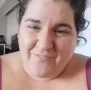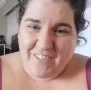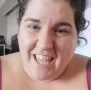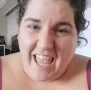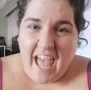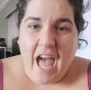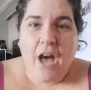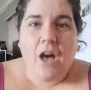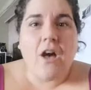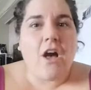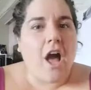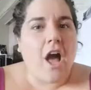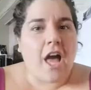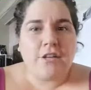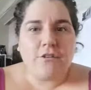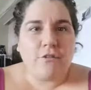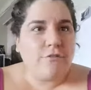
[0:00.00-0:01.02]

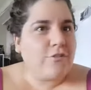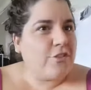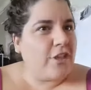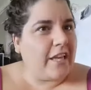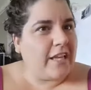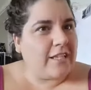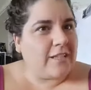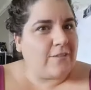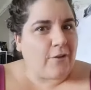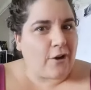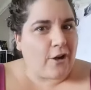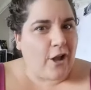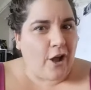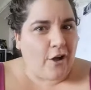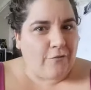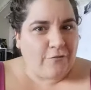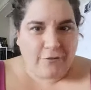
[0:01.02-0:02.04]
I don't think it's very
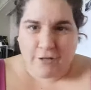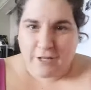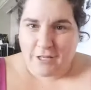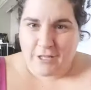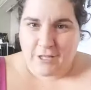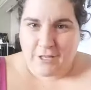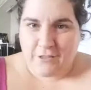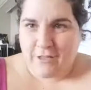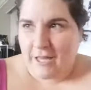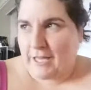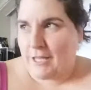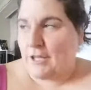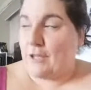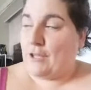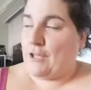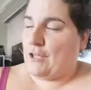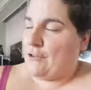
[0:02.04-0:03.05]
often
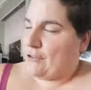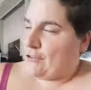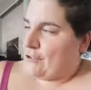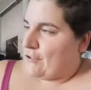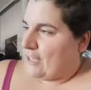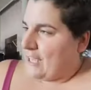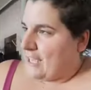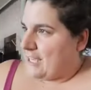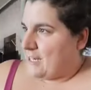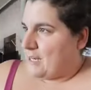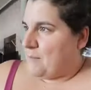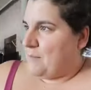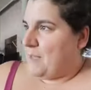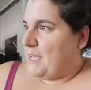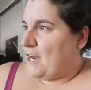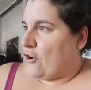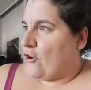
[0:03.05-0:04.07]
that you're looking in a
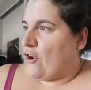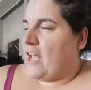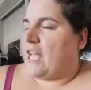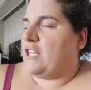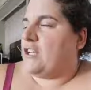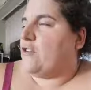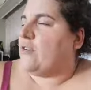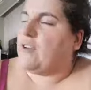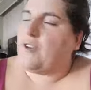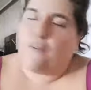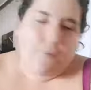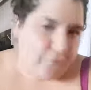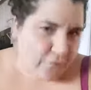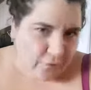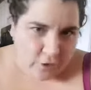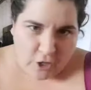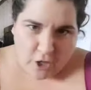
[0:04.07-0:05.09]
mirror and you're in a
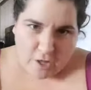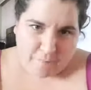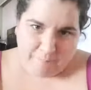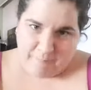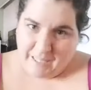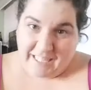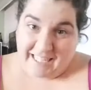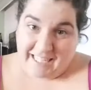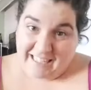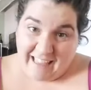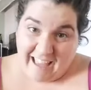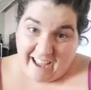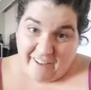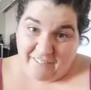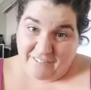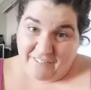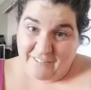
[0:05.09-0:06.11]
full-on belly
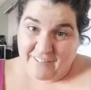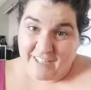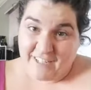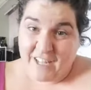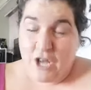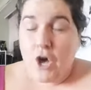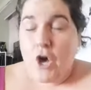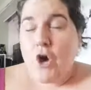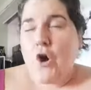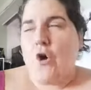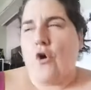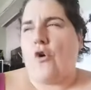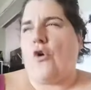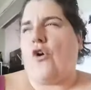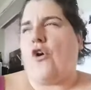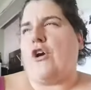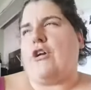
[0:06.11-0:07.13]
laugh,
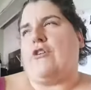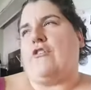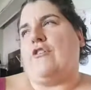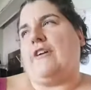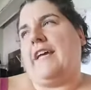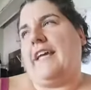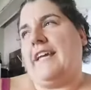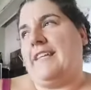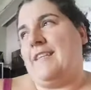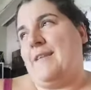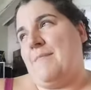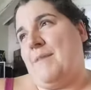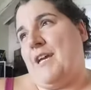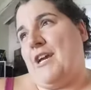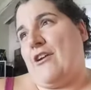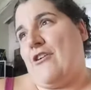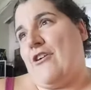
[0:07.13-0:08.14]
or you're looking in the
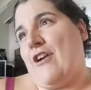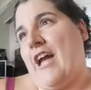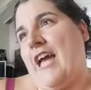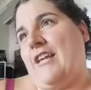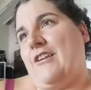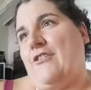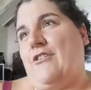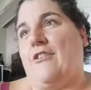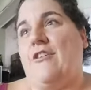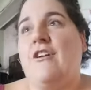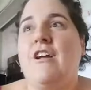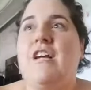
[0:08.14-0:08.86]
mirror and you're